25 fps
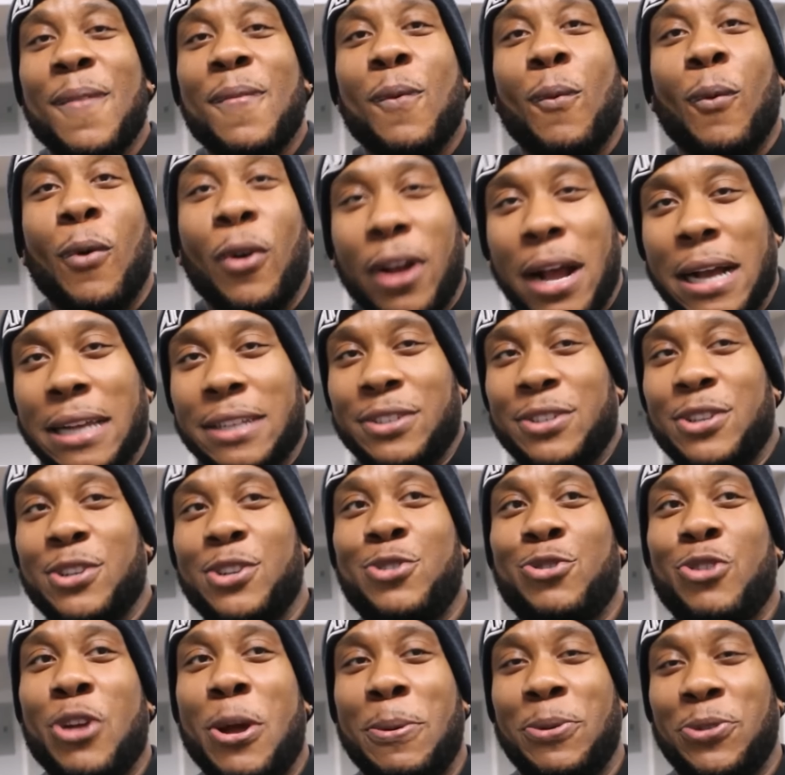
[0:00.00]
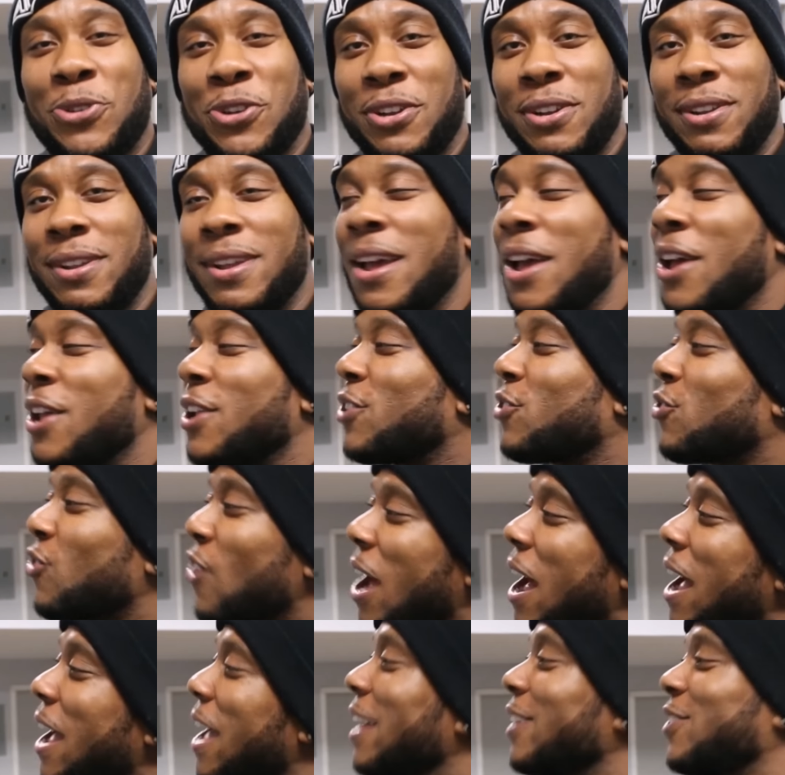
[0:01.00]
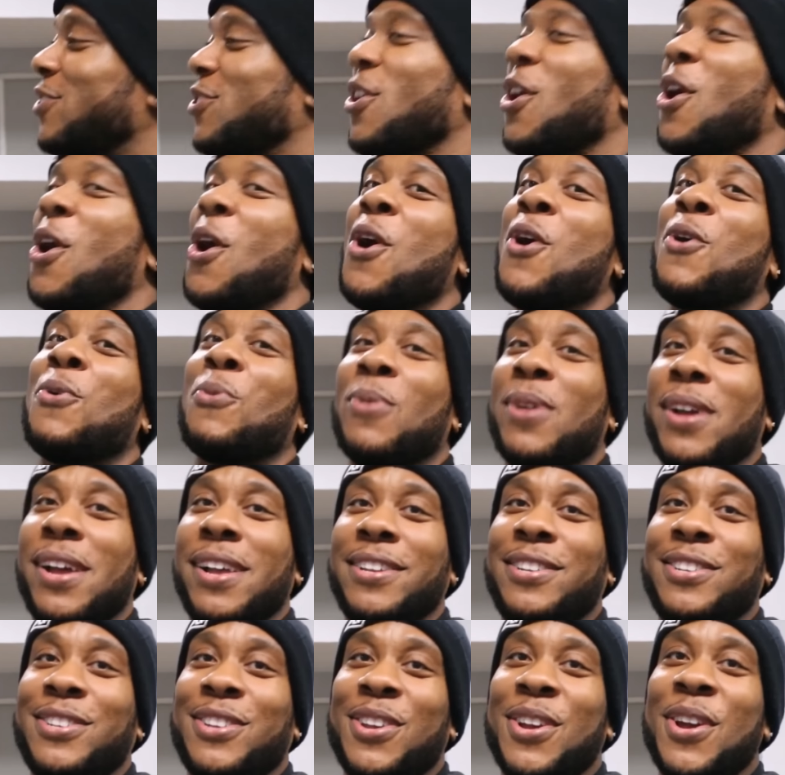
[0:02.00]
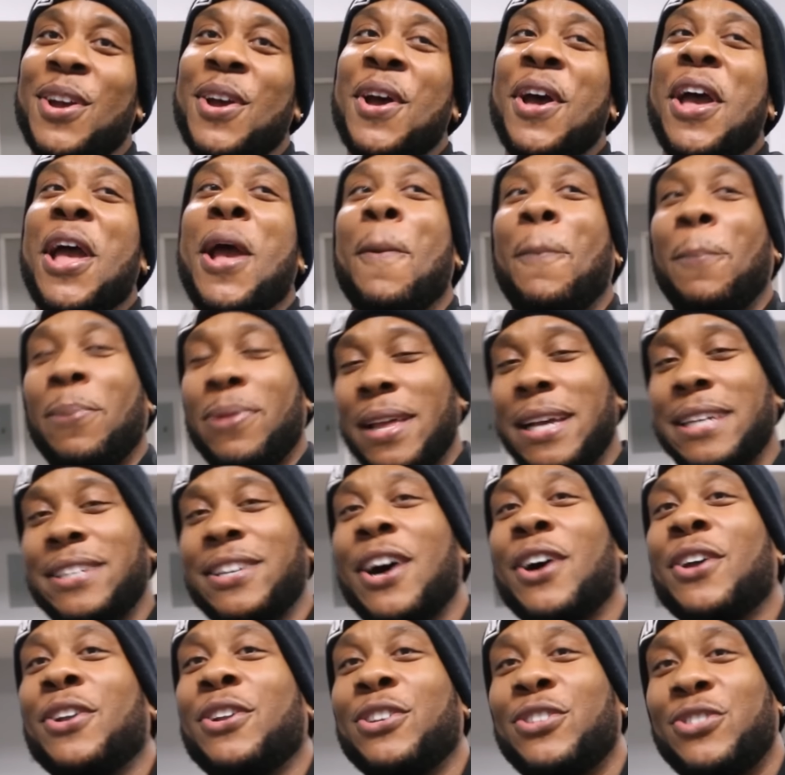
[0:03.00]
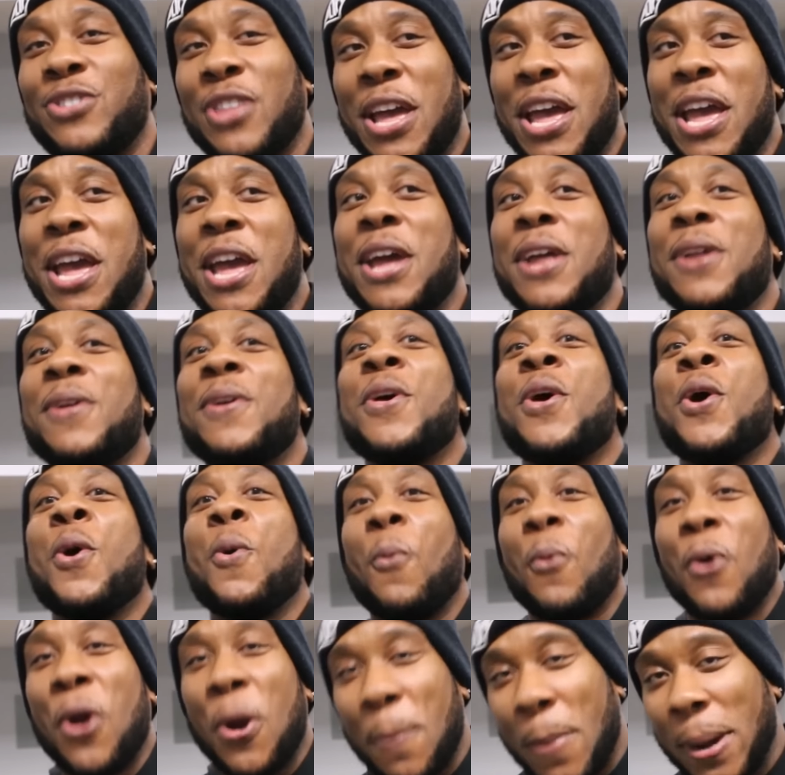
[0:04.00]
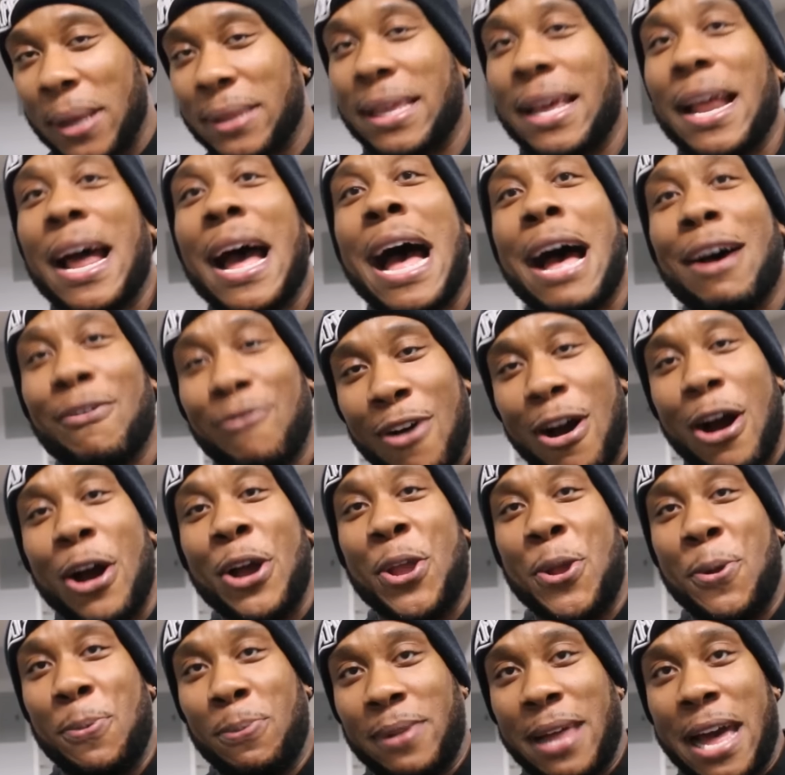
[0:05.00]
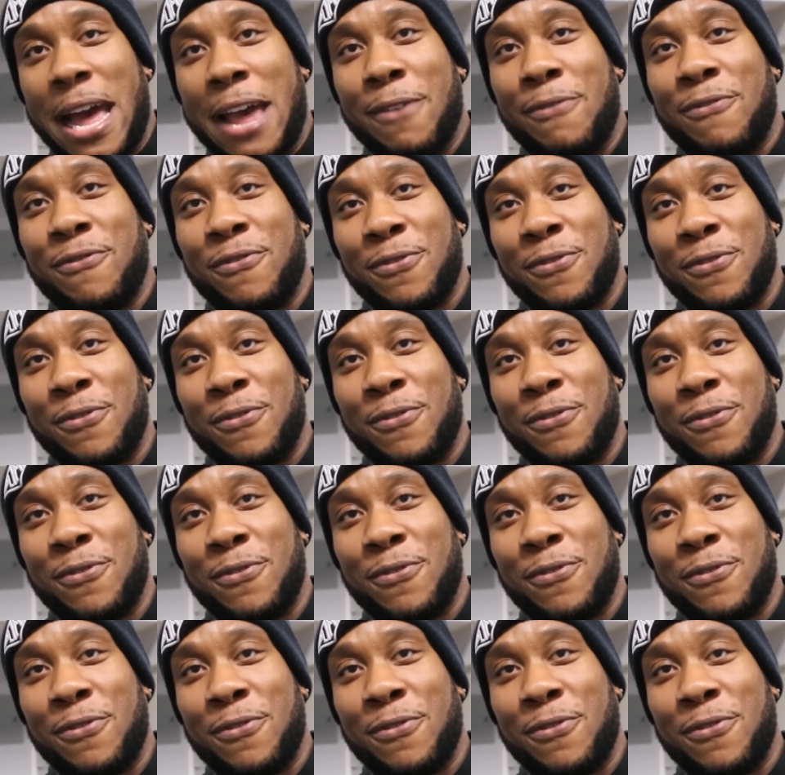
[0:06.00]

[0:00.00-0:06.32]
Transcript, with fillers: Workout in the description. Try at your own risk, and please understand we're about to high volume life.